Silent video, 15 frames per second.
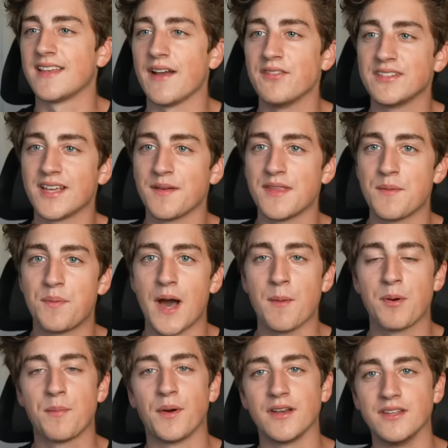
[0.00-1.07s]
every time they
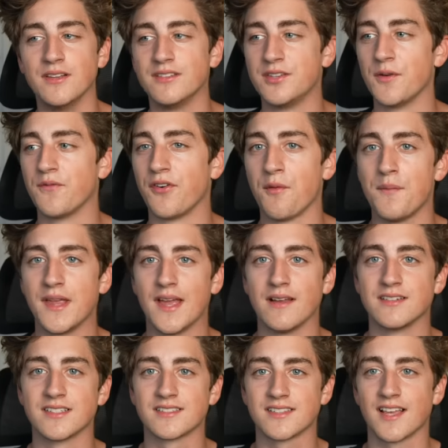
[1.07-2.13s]
pop up on YouTube for me,
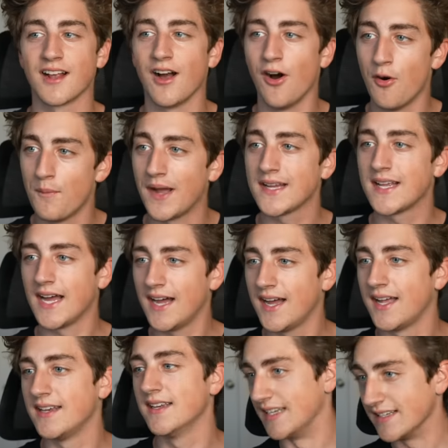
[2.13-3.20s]
I'm just like, oh my
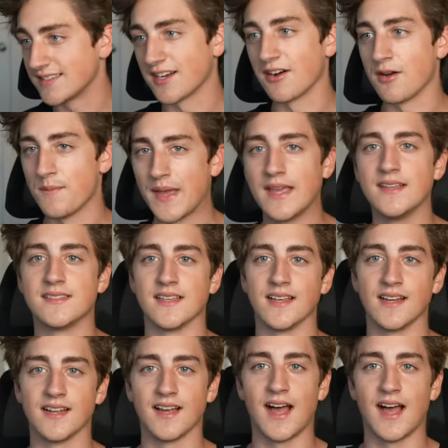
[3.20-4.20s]
God, these are amazing.